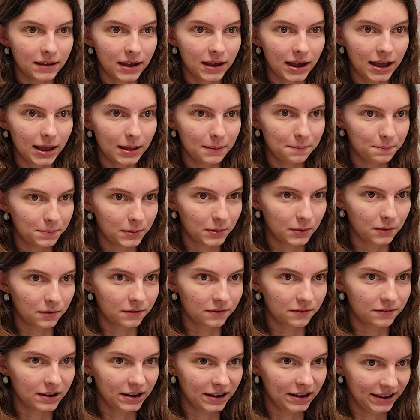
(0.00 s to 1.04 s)

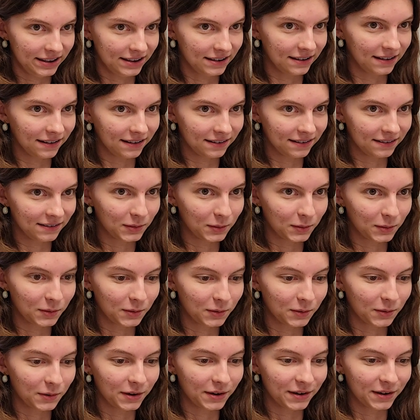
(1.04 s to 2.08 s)
hypocretin
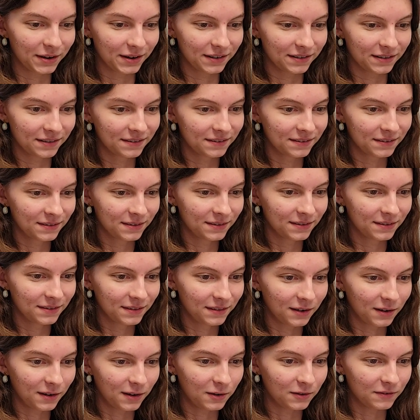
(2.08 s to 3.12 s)
or
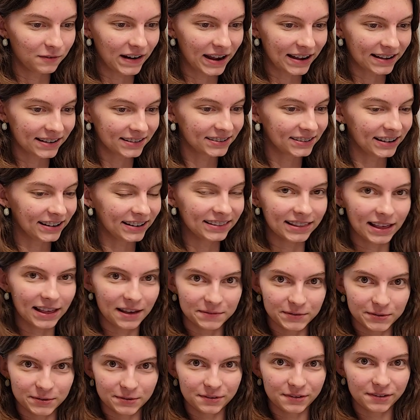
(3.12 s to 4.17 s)
orexin
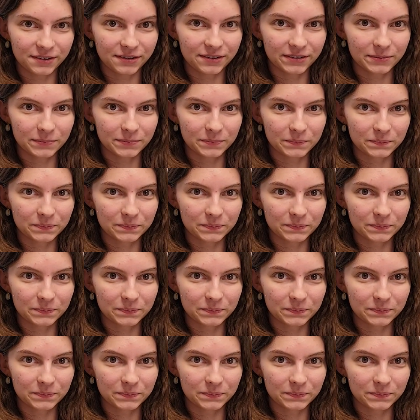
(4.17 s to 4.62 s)
levels,